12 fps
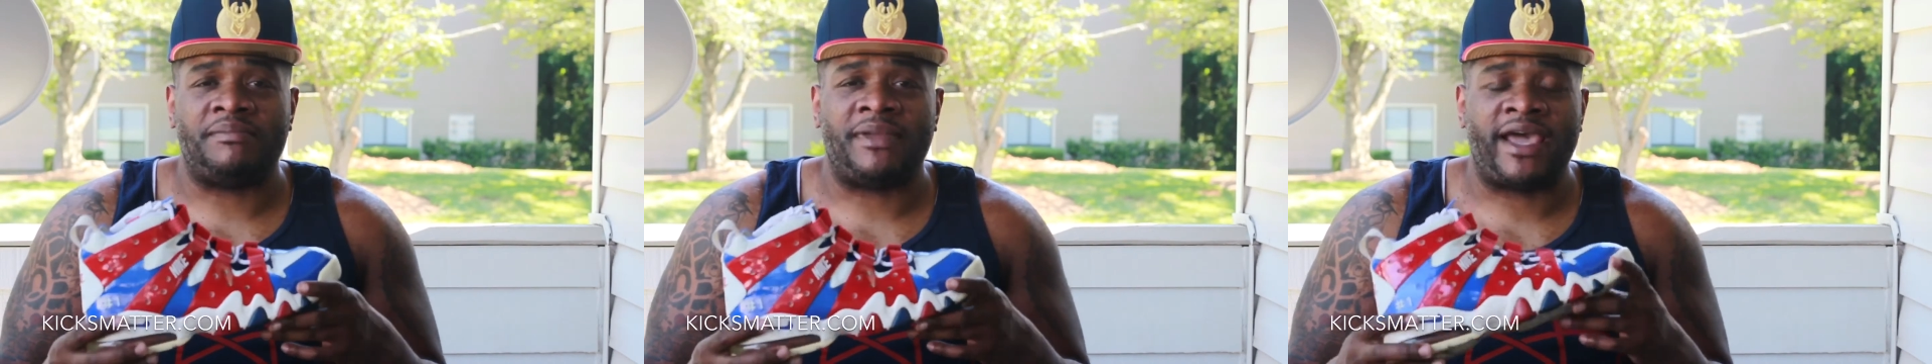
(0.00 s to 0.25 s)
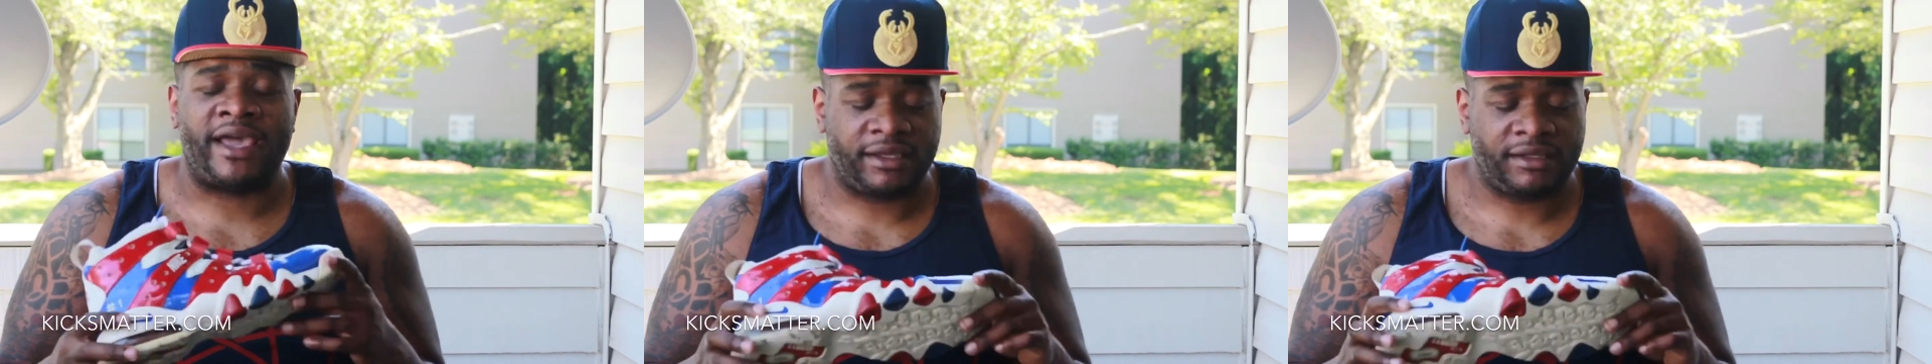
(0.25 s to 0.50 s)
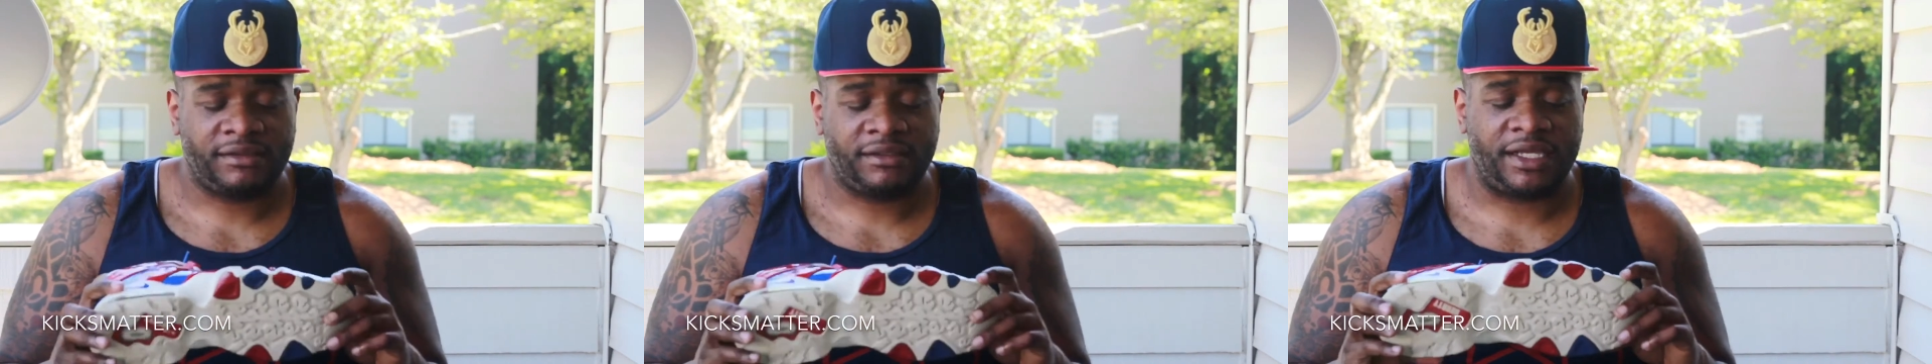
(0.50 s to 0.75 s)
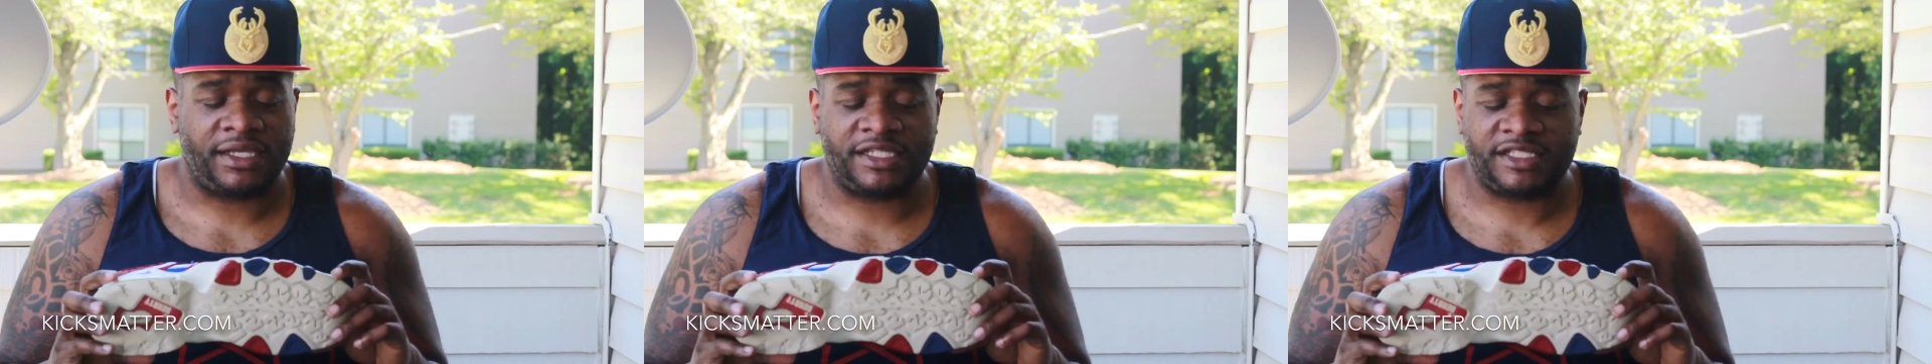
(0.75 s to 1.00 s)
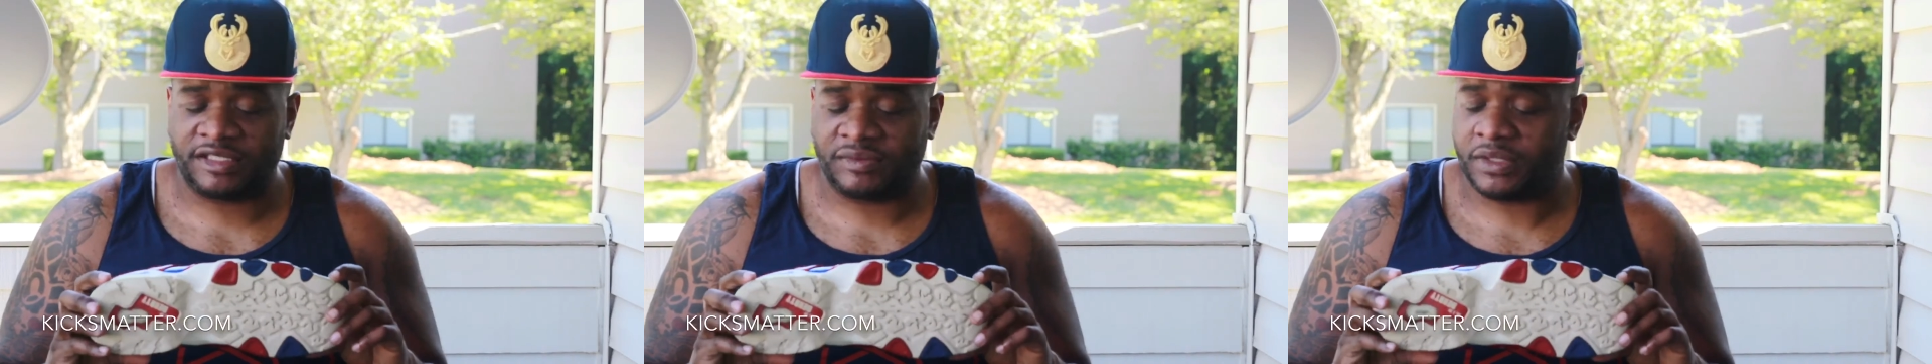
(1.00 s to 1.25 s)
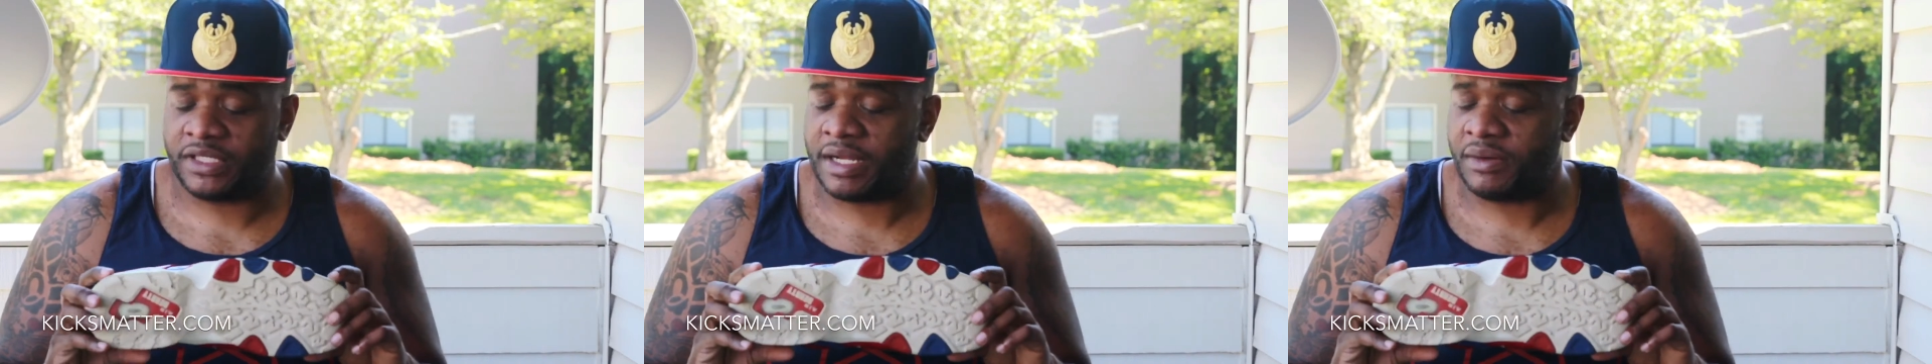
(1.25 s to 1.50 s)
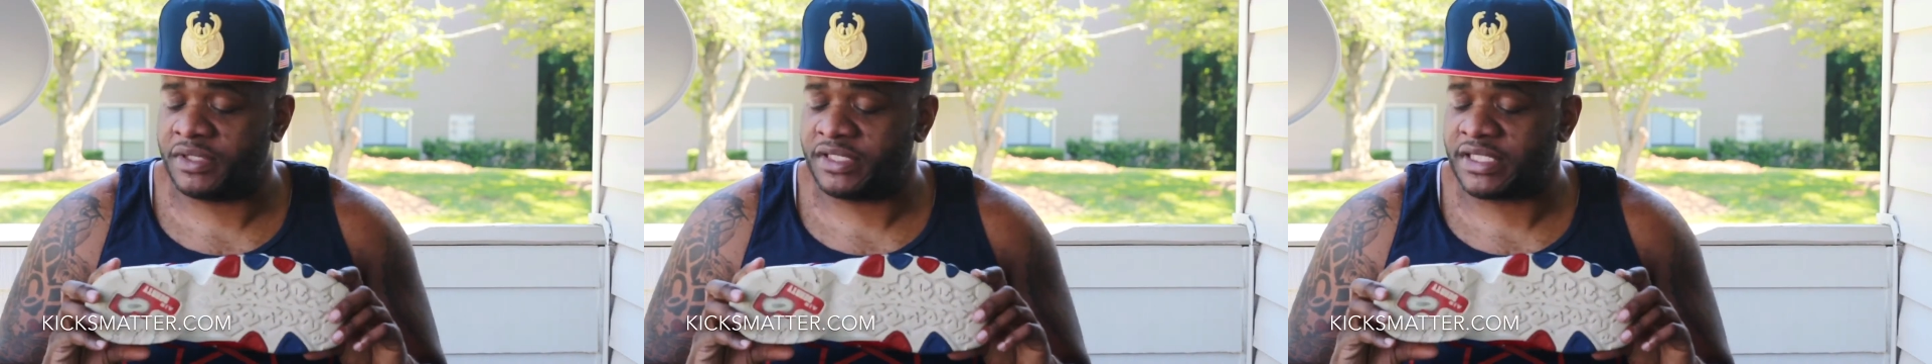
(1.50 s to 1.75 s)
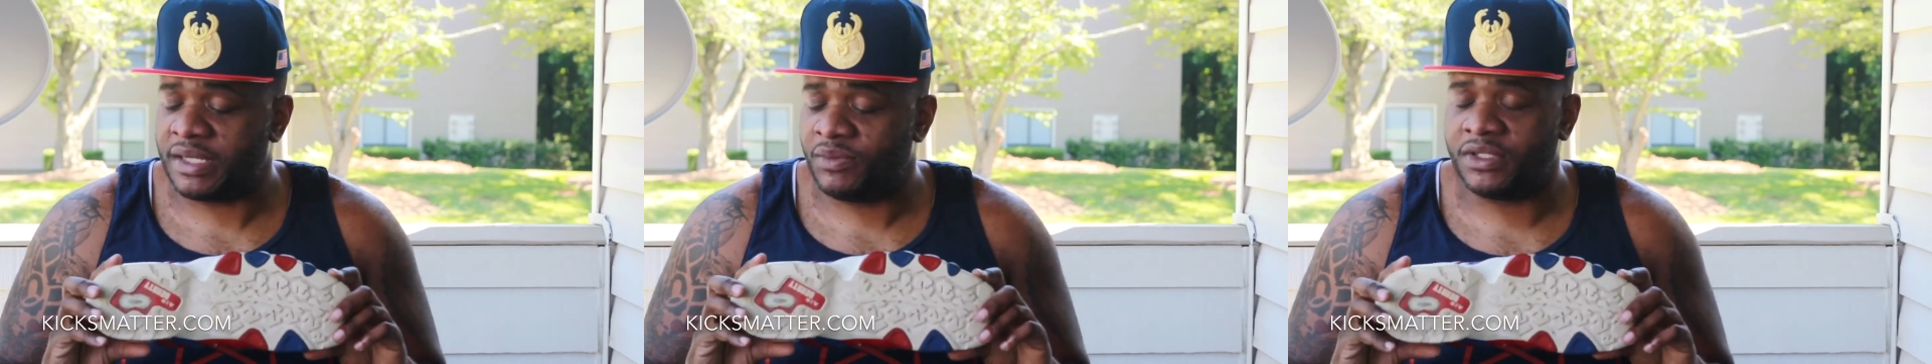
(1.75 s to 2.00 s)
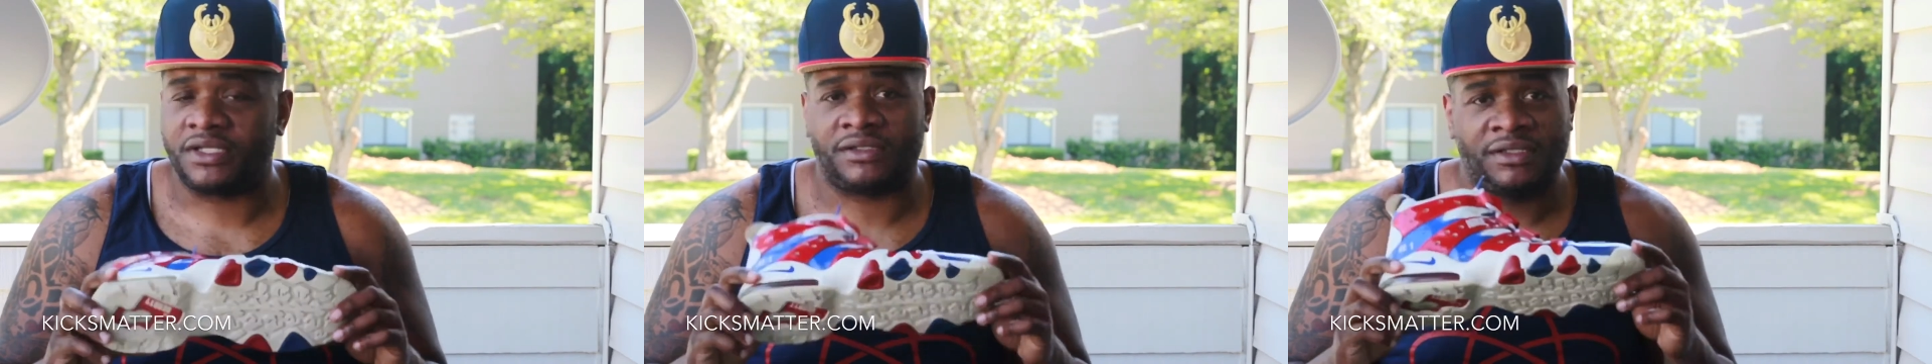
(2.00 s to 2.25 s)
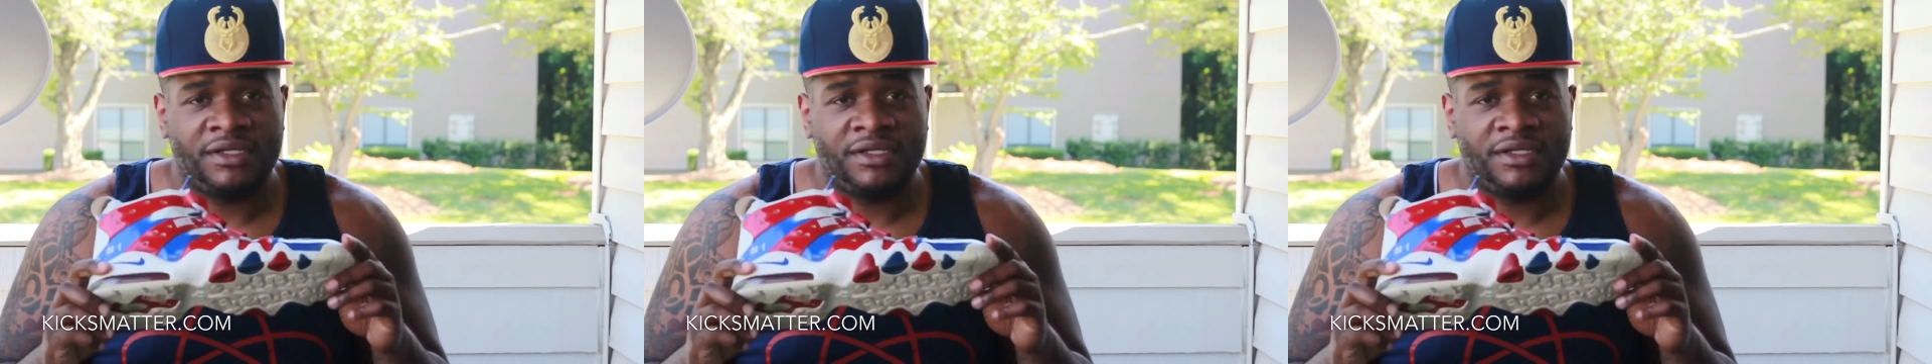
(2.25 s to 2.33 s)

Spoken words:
back. And this is one I wish I would have,